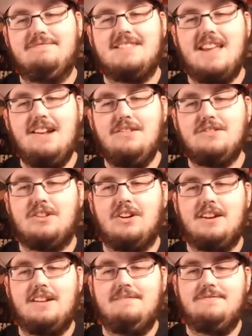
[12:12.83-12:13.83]
Zeno's
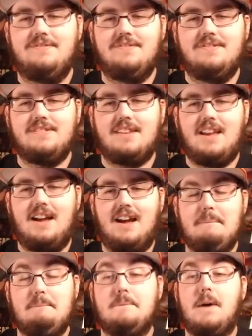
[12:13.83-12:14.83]
good.
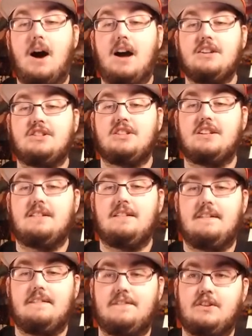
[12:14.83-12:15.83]
Majin
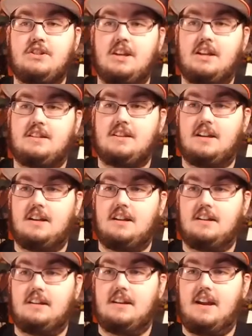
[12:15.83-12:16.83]

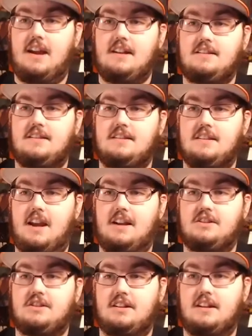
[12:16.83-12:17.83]
Vegeta. Yes,
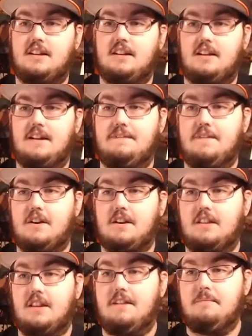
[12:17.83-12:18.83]
actually, I
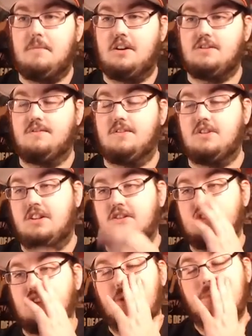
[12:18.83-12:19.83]
fucking love Majin Vegeta
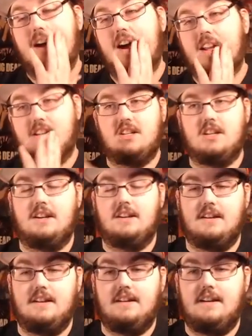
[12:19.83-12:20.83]
so much.
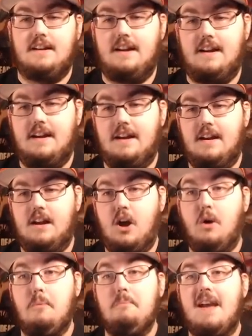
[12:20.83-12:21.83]

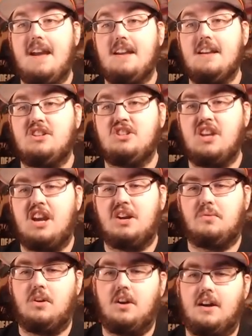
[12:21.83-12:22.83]
Omega
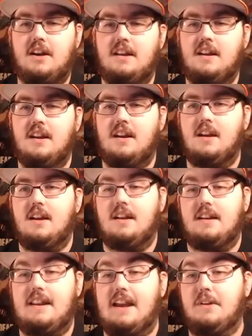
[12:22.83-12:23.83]
Shenron.
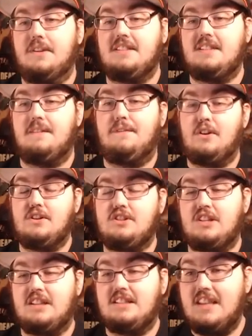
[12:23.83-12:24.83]
Now, this is the first
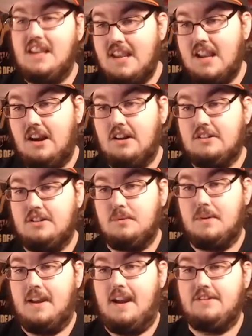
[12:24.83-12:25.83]
GT character
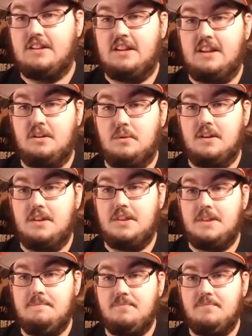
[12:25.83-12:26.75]
we have to deal with.